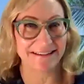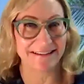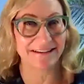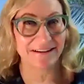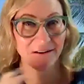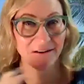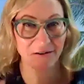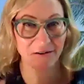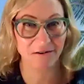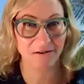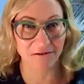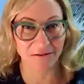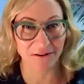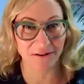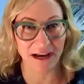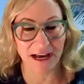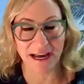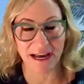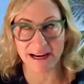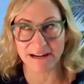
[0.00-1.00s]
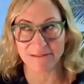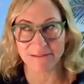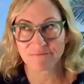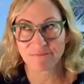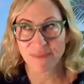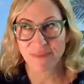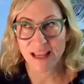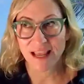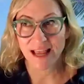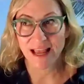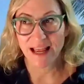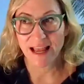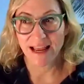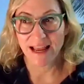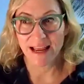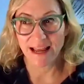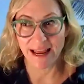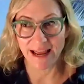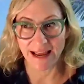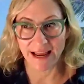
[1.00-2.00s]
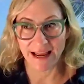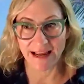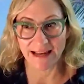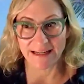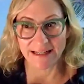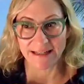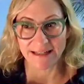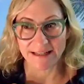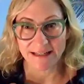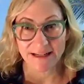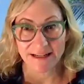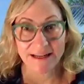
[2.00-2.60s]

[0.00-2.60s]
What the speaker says: the whole nine. And